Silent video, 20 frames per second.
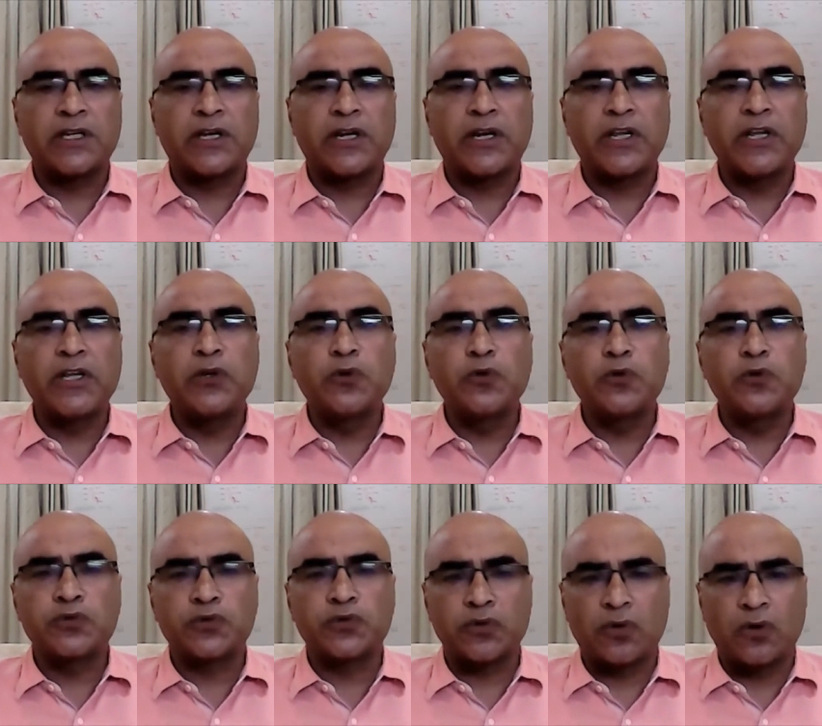
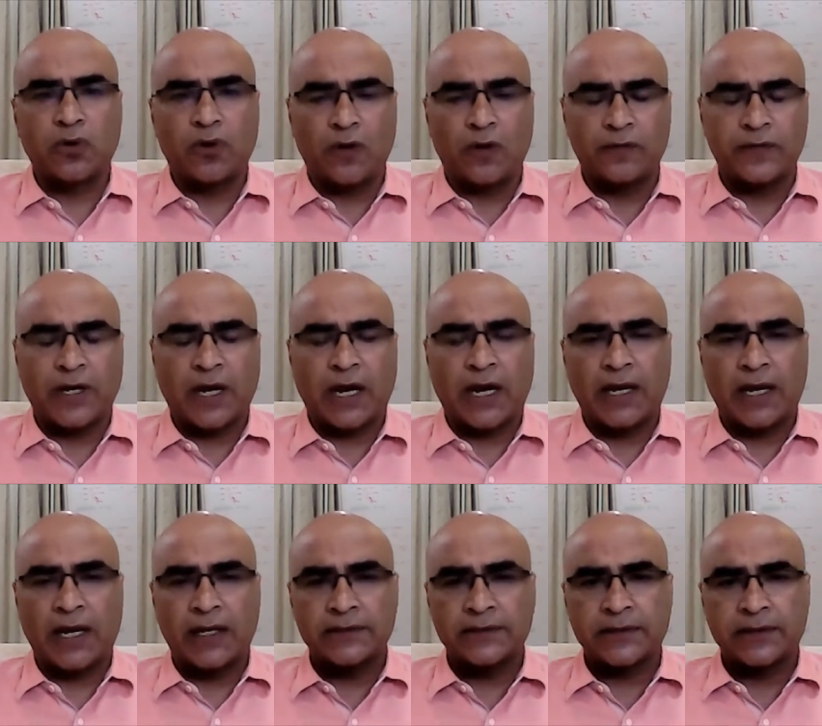reuse of
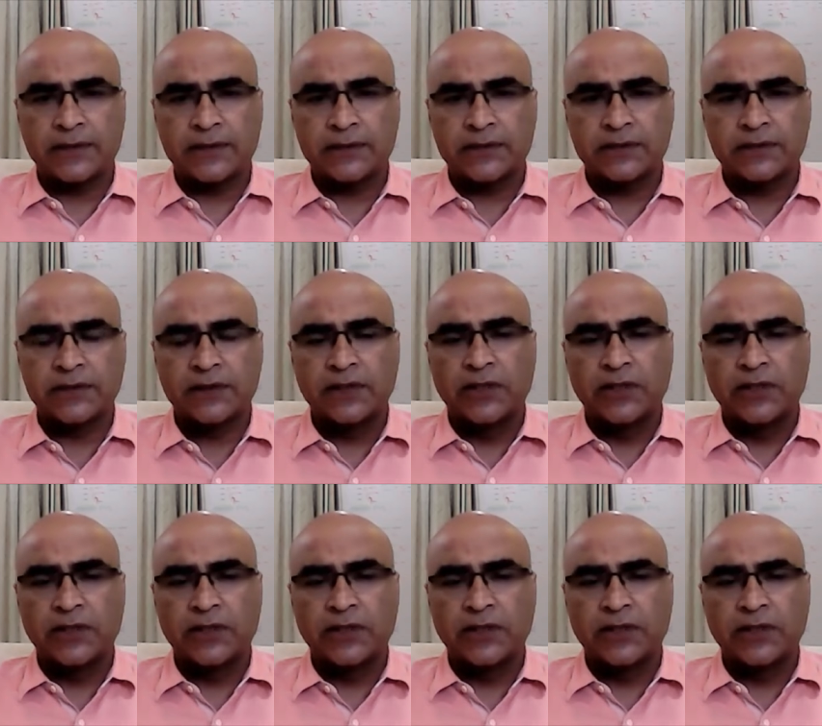dialyzers.